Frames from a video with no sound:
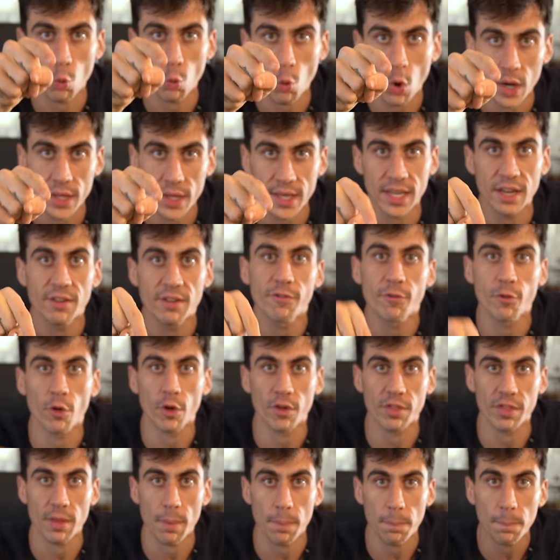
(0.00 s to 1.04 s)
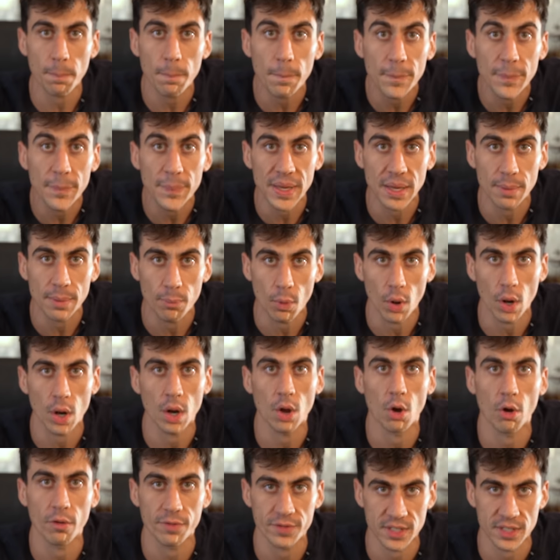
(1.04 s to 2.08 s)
working for the people of